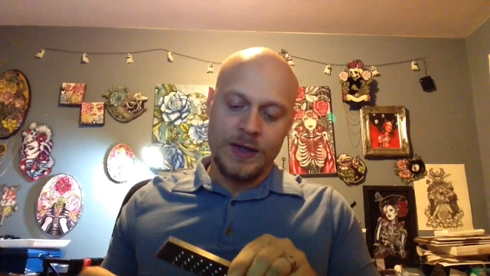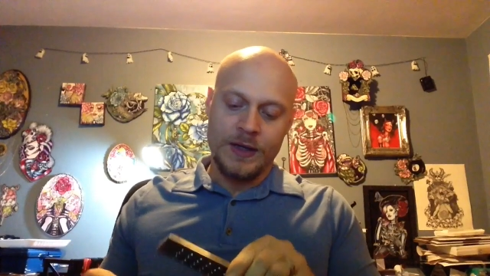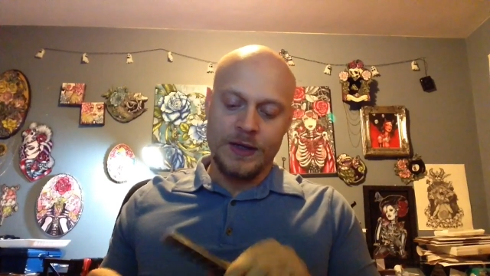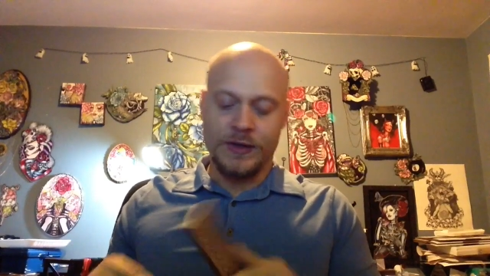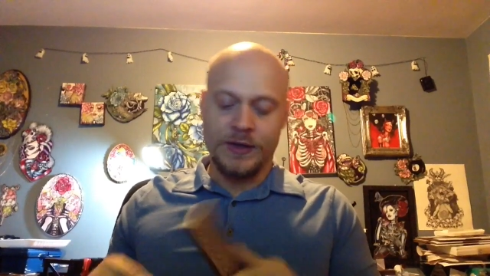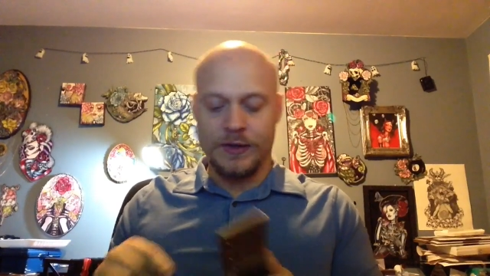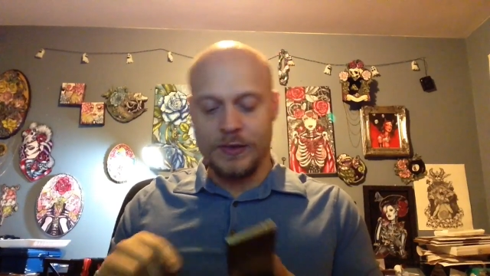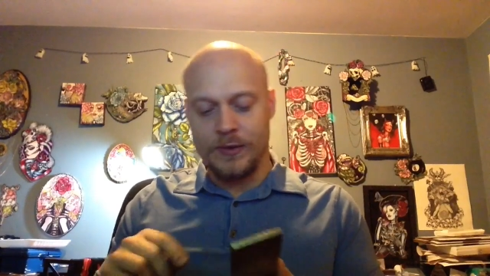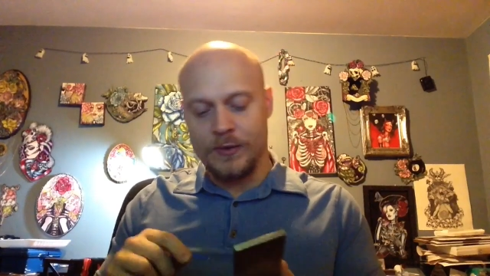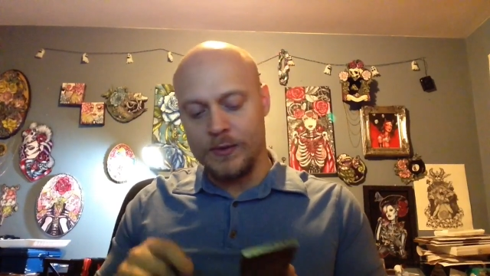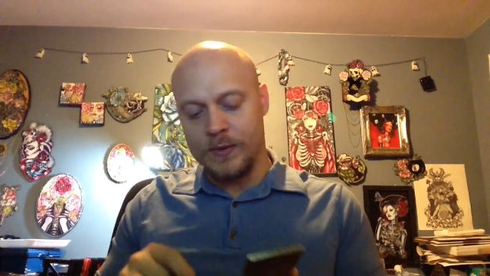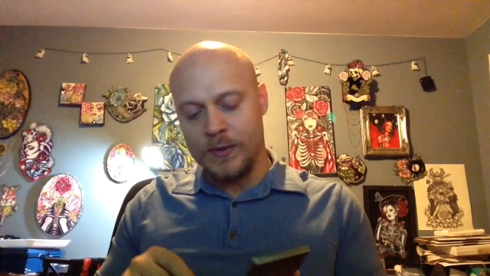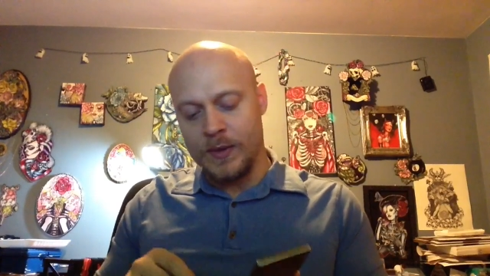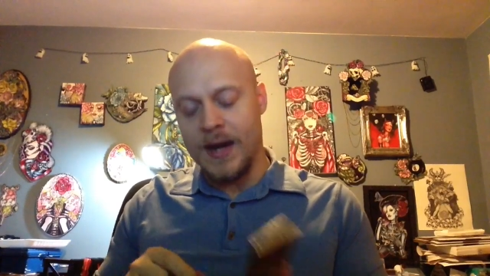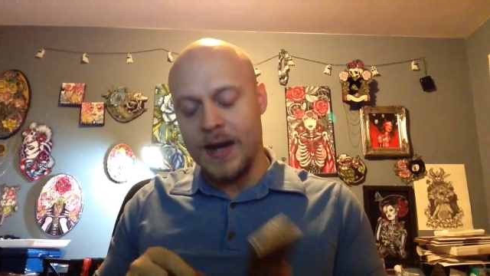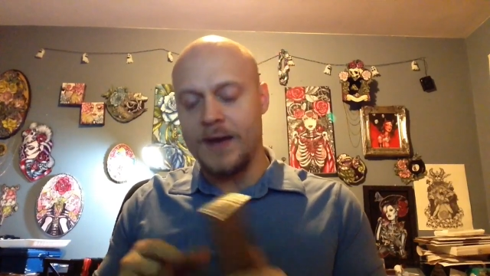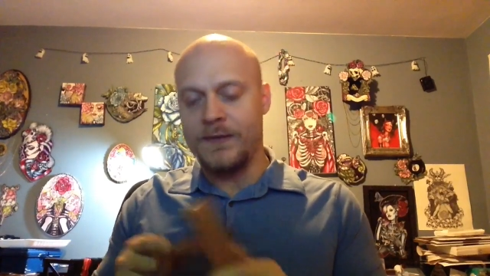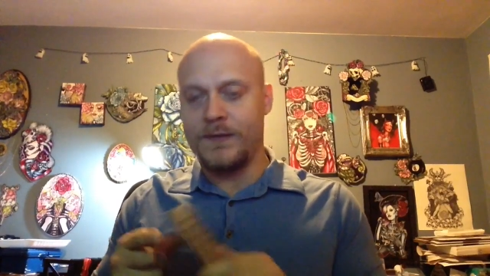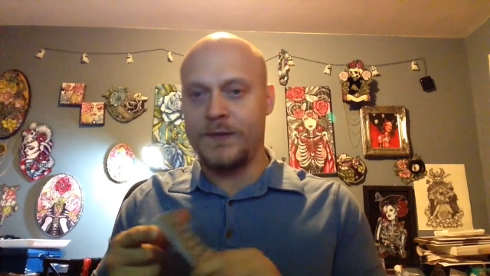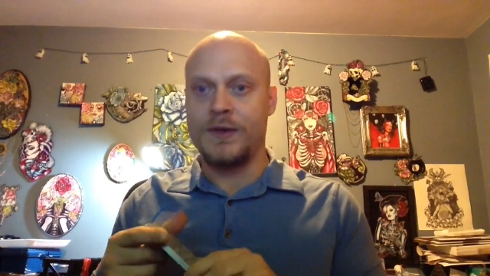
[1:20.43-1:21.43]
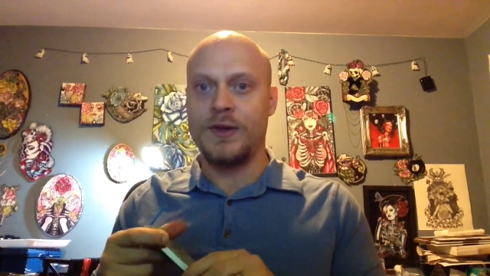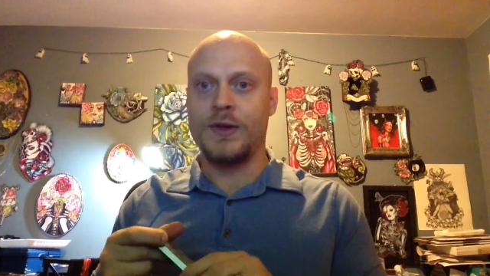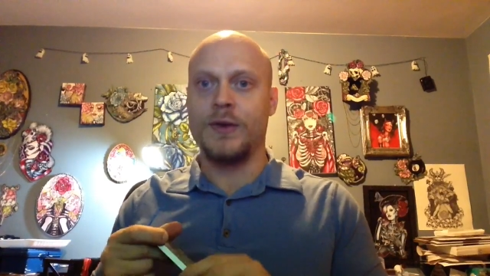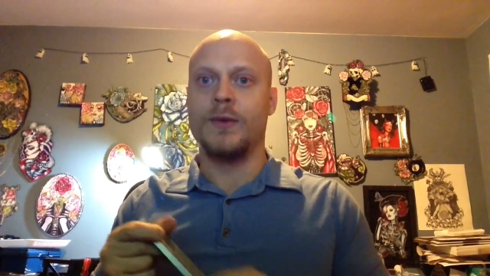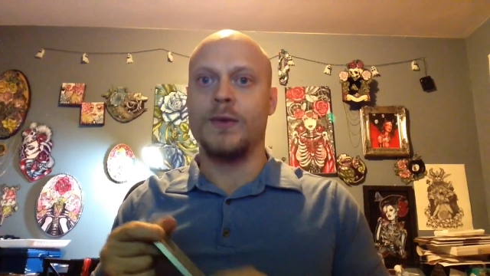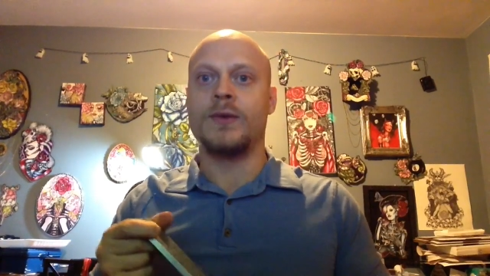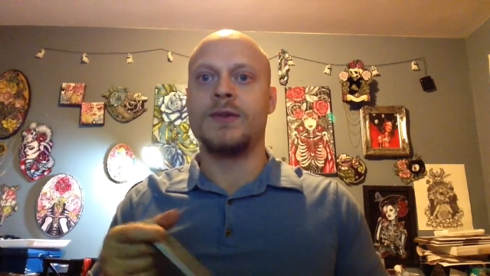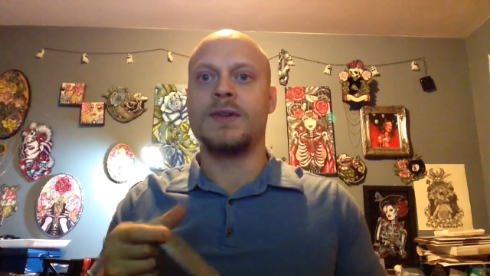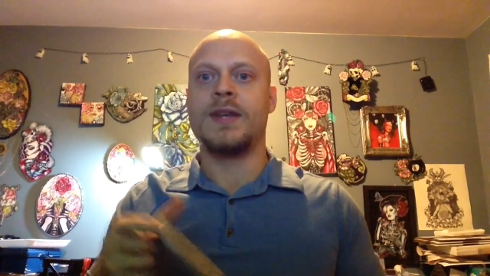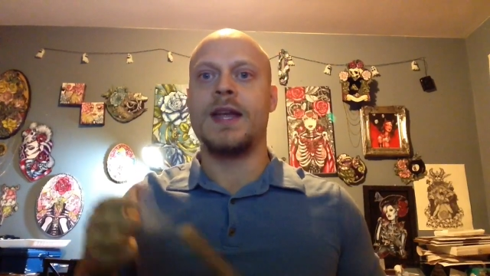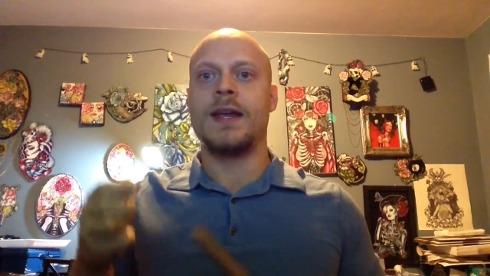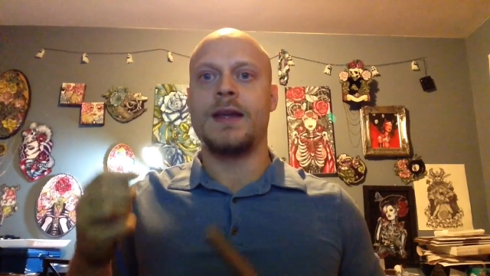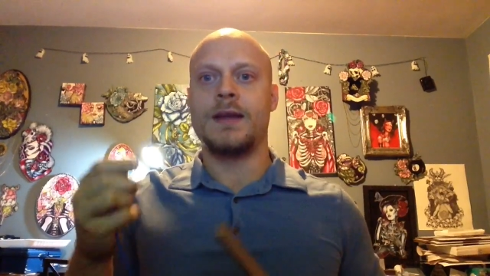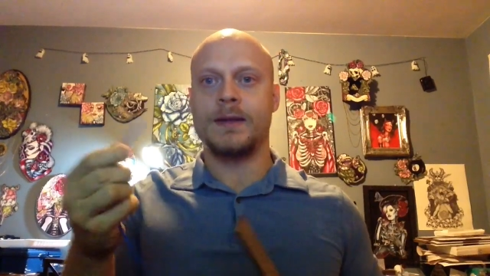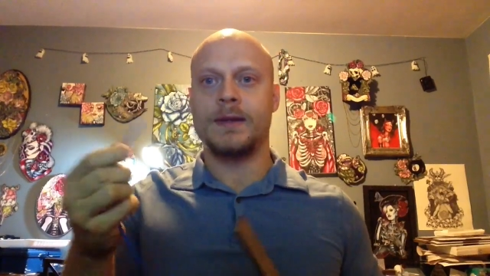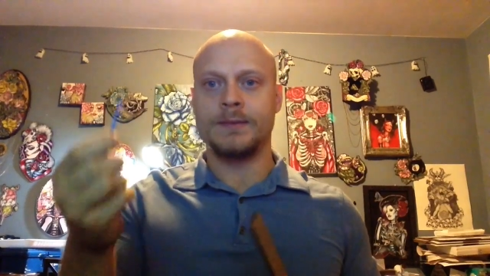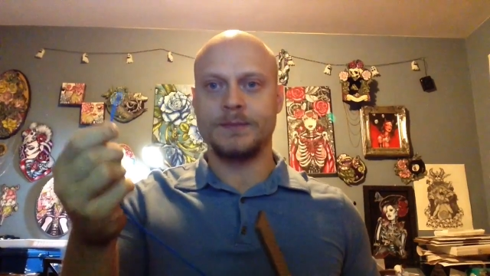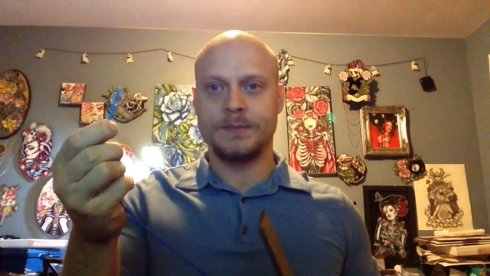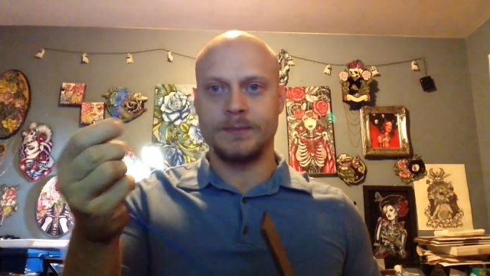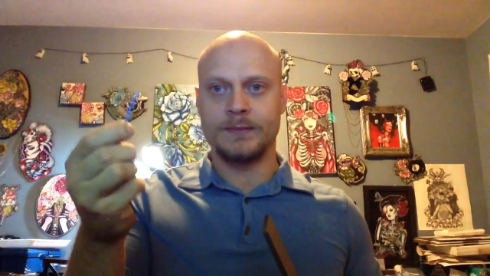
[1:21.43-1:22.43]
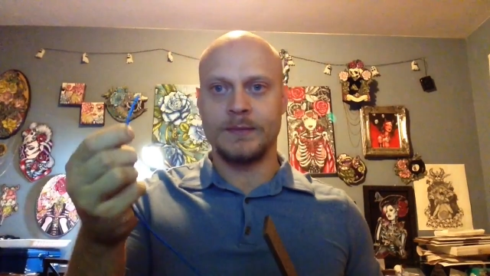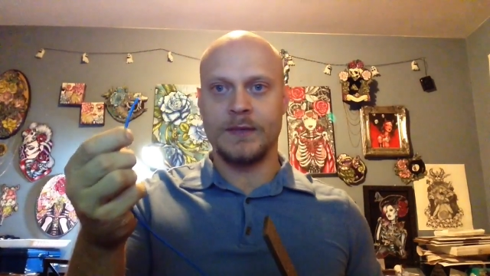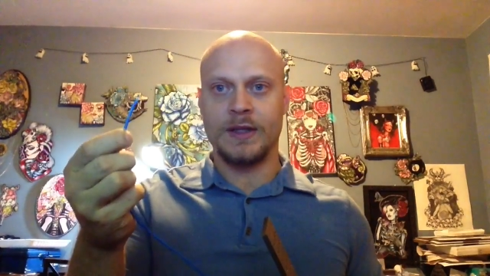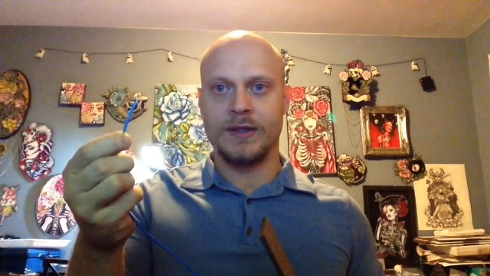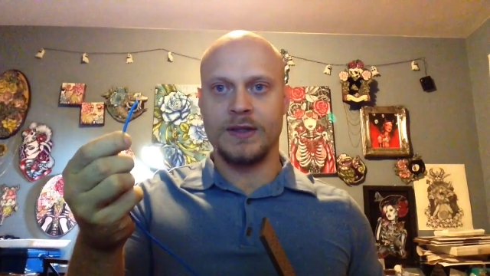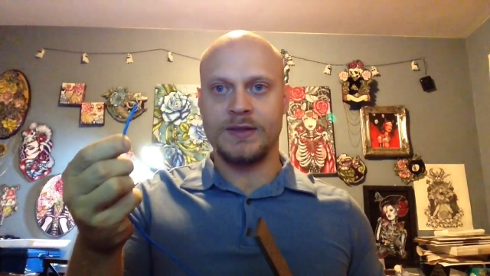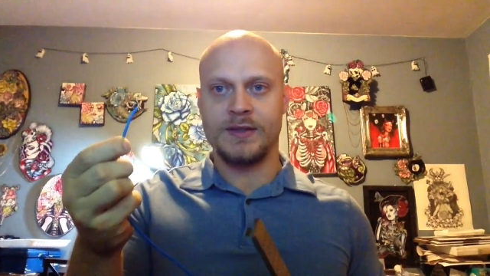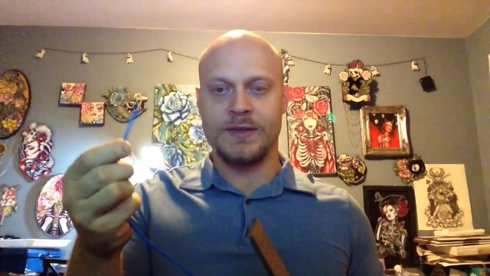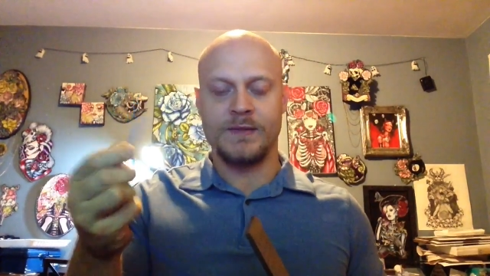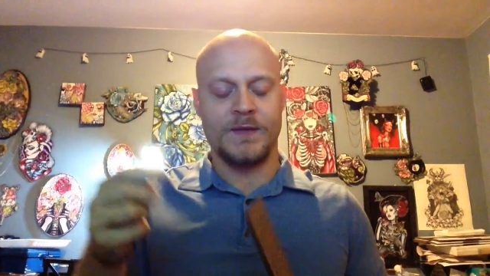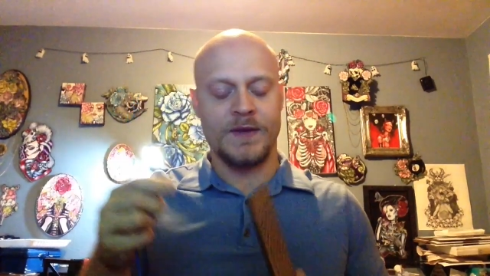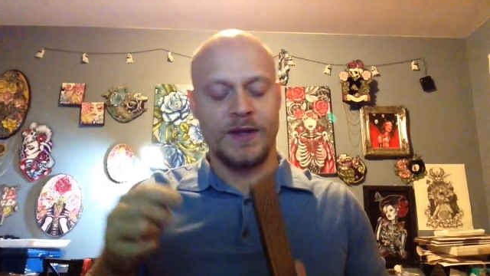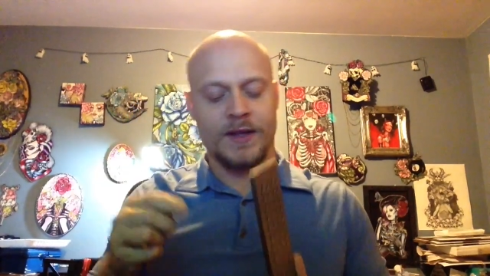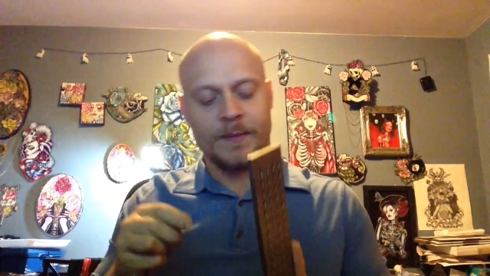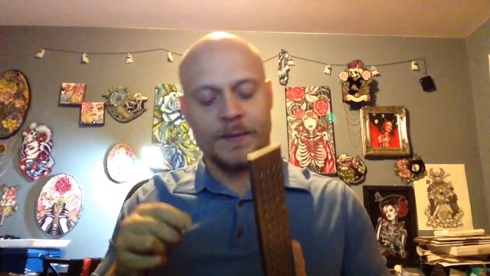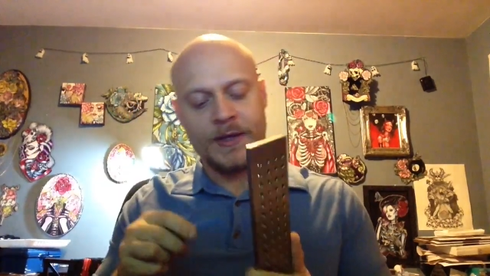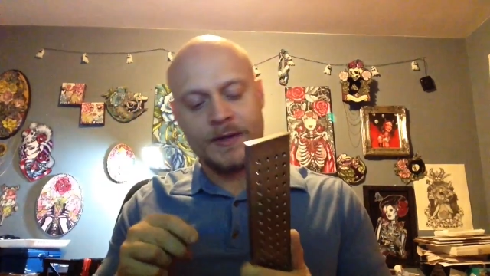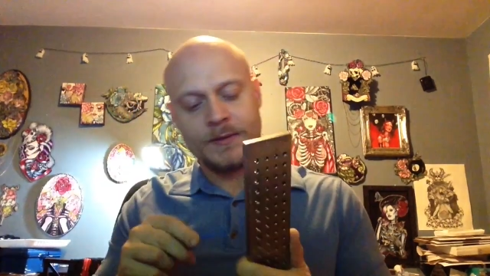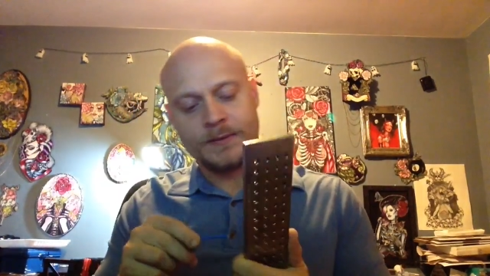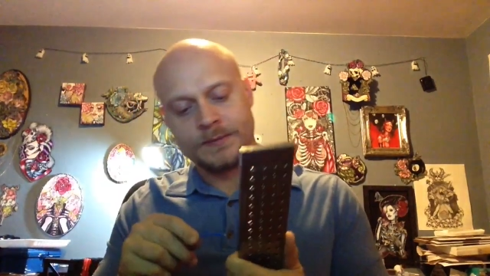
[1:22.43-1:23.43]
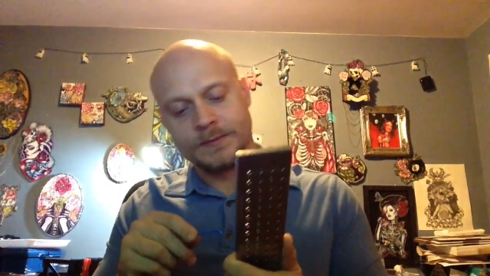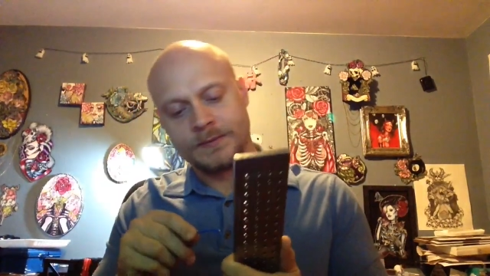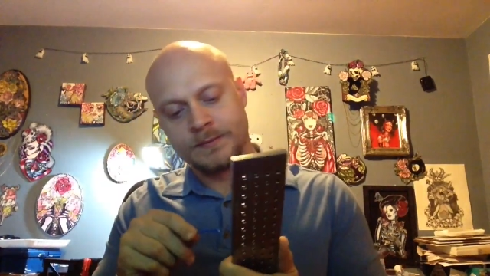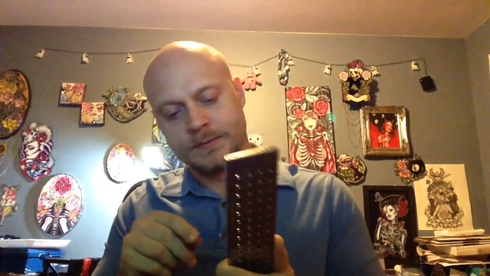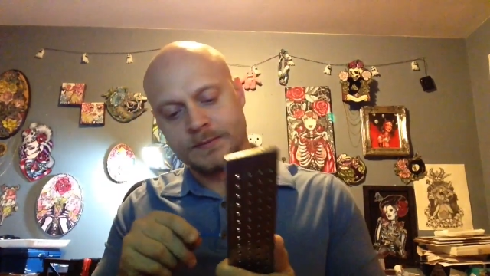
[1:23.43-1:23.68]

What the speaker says: You have to take some filament